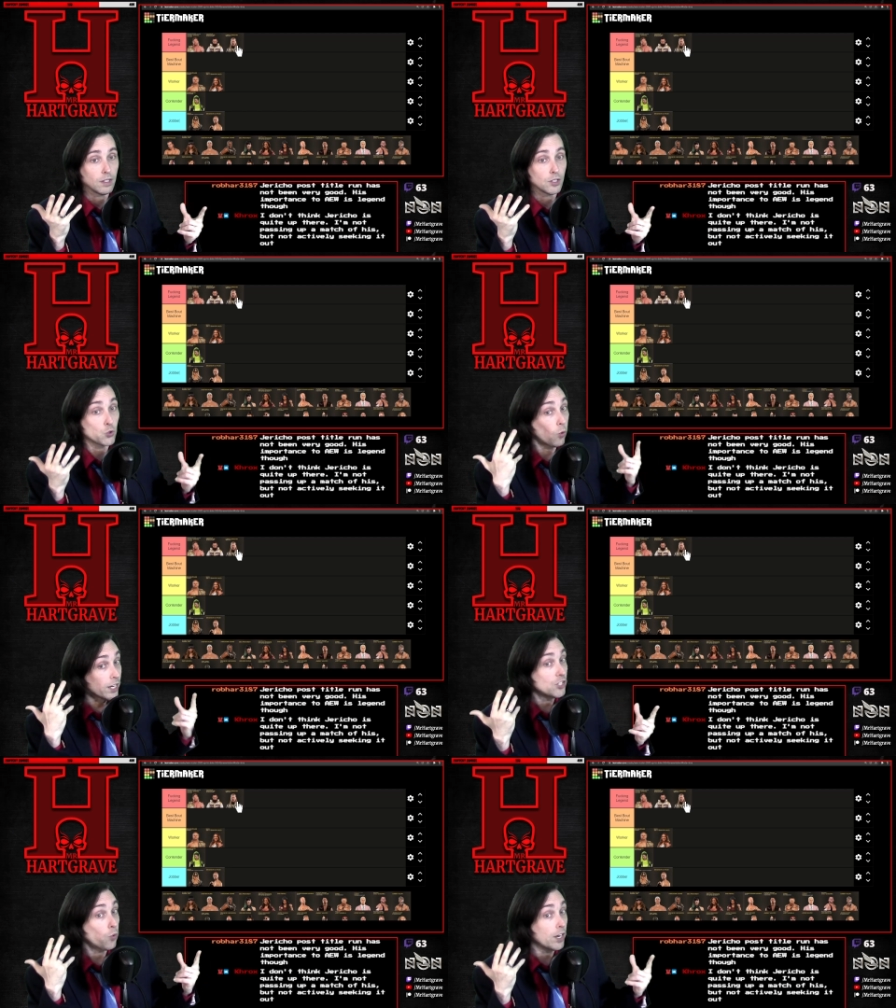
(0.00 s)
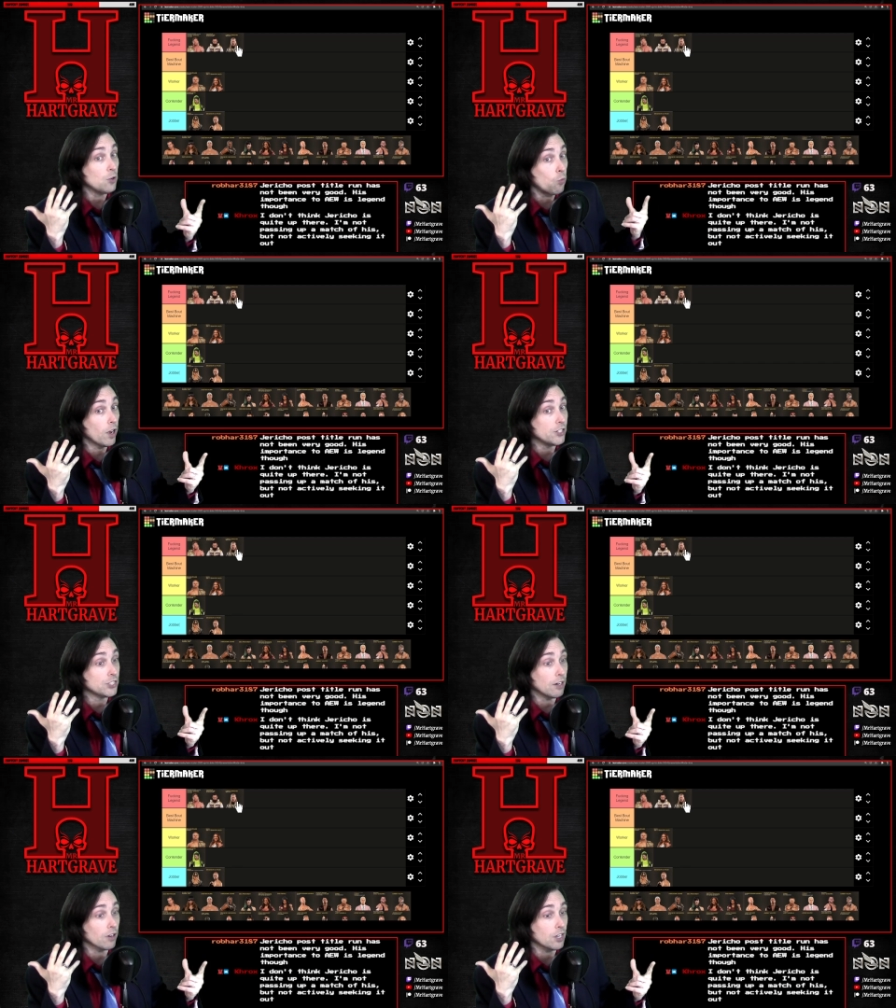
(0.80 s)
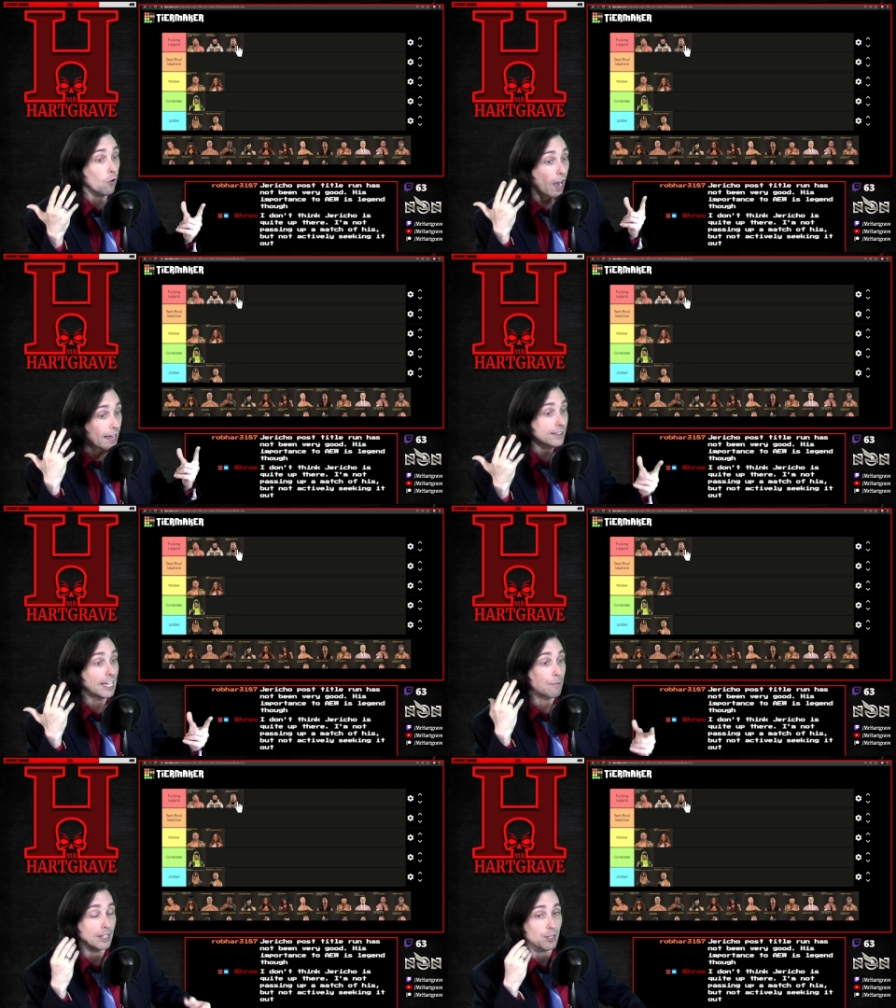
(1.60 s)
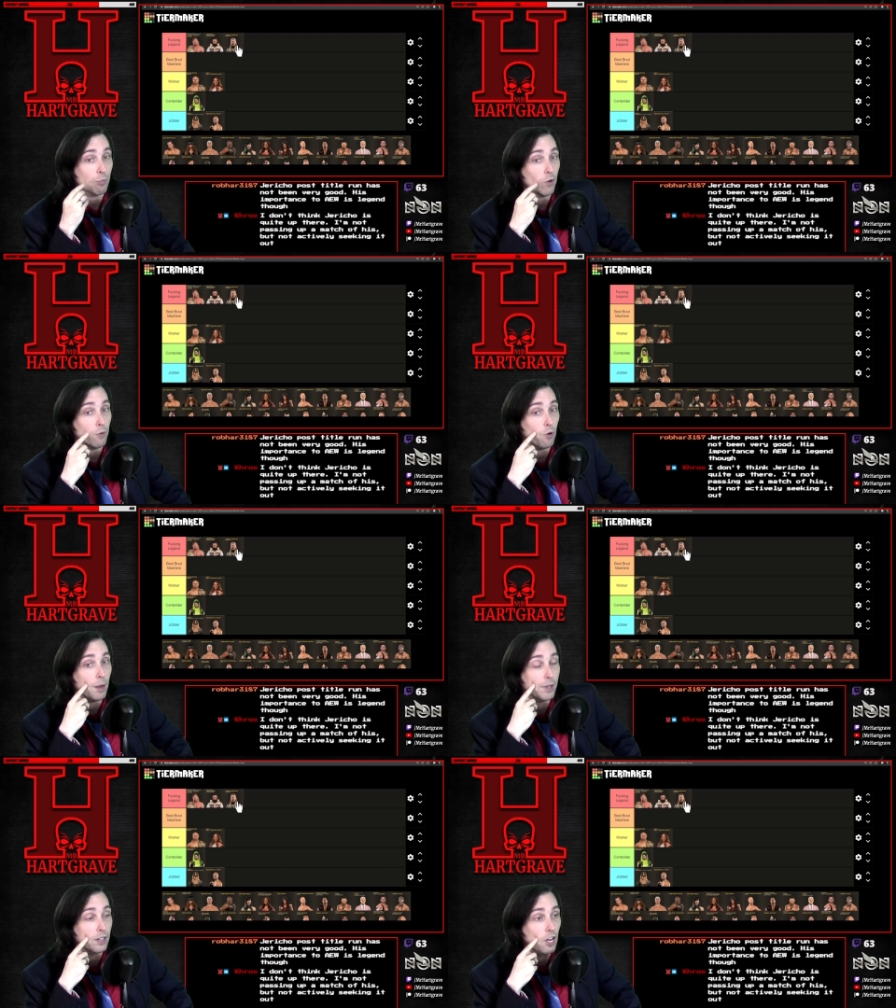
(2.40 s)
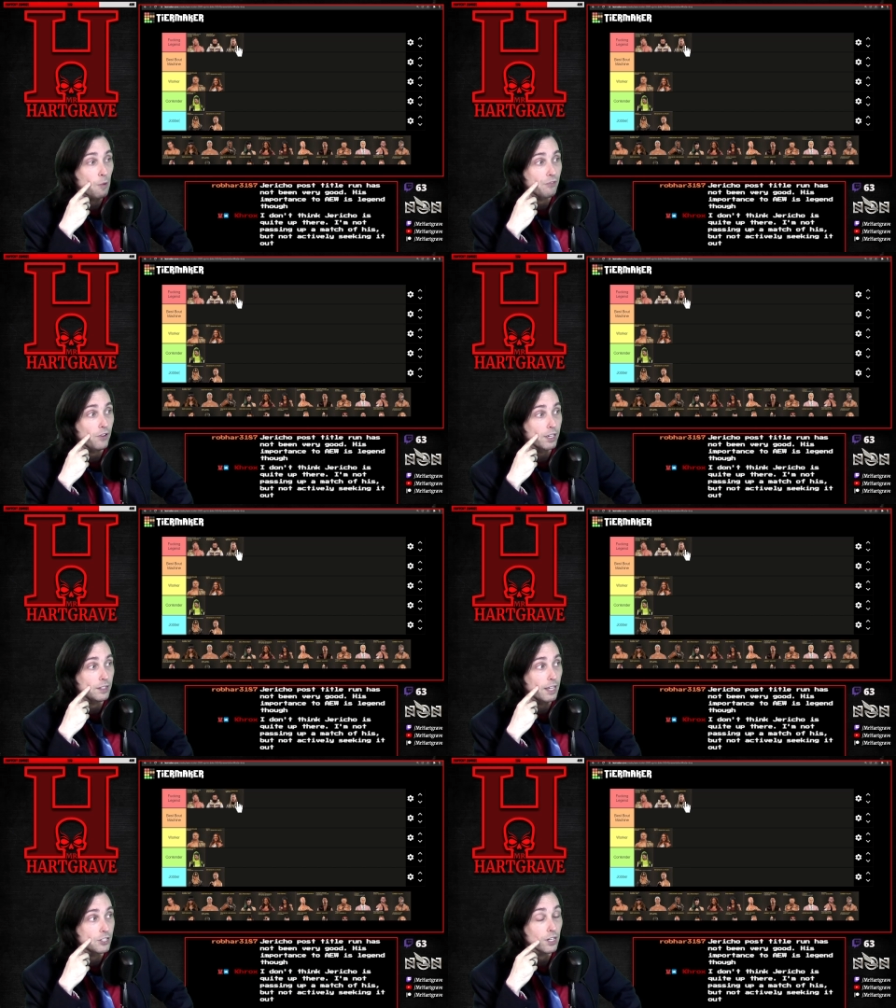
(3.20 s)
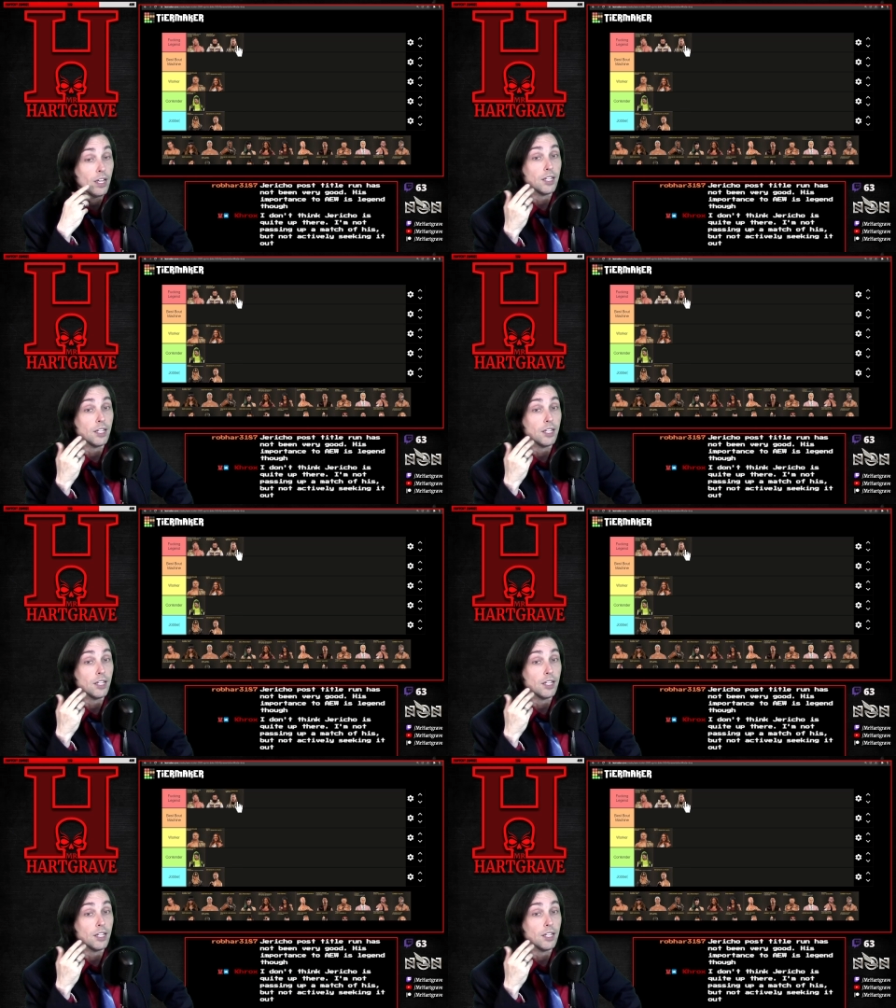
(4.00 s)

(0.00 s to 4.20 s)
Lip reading: 2021 Jericho, I think I'm at the point where I'm going to call him a fucking legend.